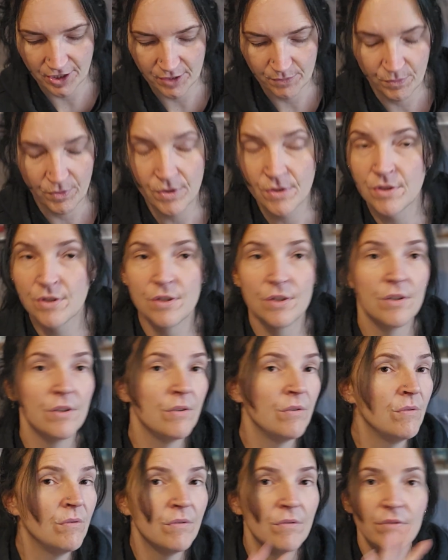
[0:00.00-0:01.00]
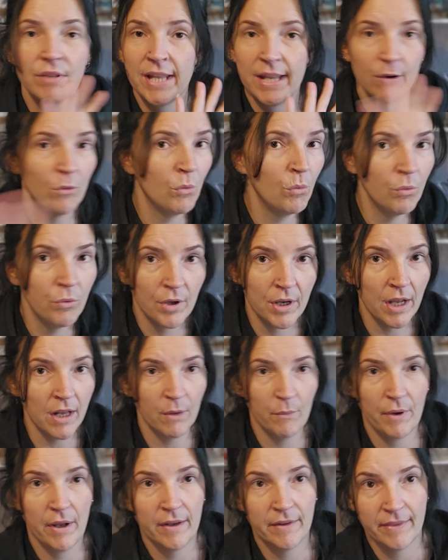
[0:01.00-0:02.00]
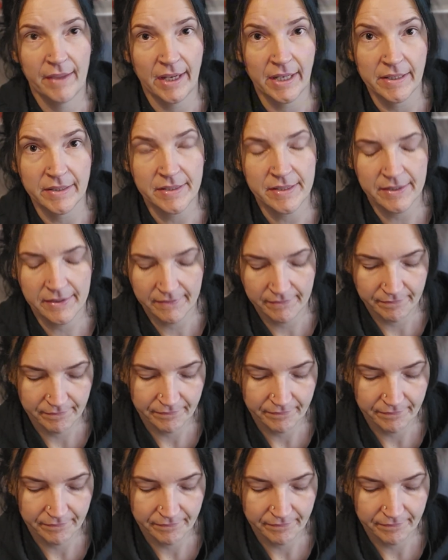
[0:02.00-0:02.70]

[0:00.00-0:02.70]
want to knit all the colourwork things.